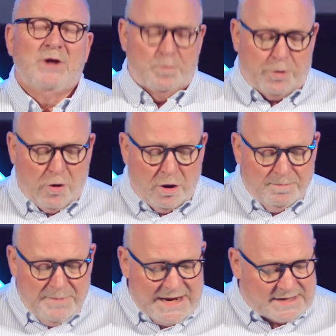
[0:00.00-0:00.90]
Put
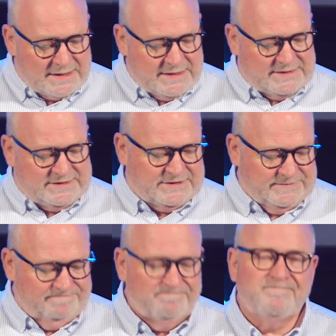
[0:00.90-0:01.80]
on
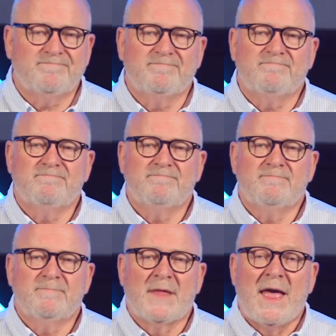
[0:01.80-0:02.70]
meekness
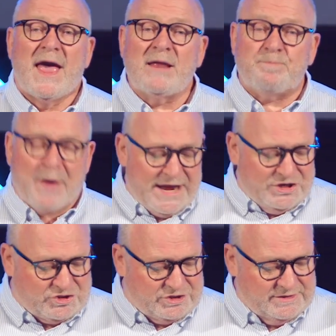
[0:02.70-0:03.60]
and
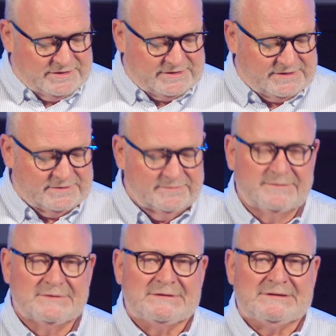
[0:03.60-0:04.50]
patience.
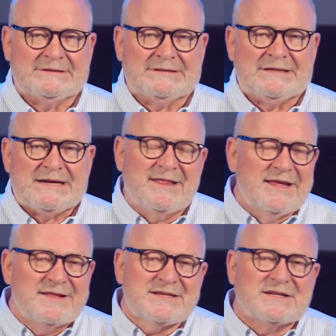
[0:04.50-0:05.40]
And
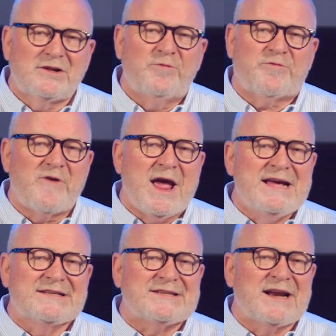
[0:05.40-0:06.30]
then this little
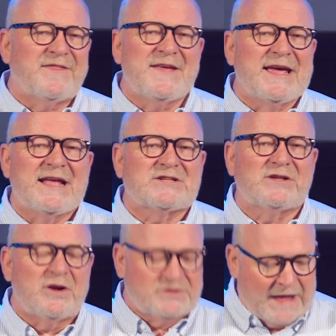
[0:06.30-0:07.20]
phrase that I think gets
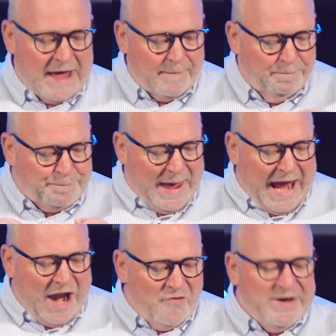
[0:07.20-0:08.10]
lost,
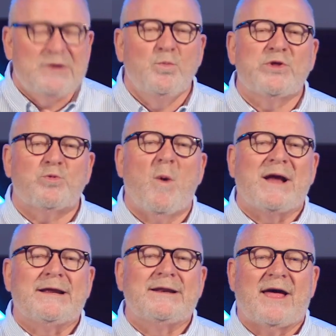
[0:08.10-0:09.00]
bearing with
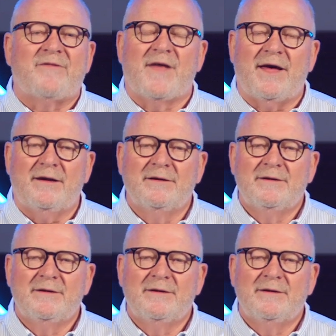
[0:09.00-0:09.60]
one another.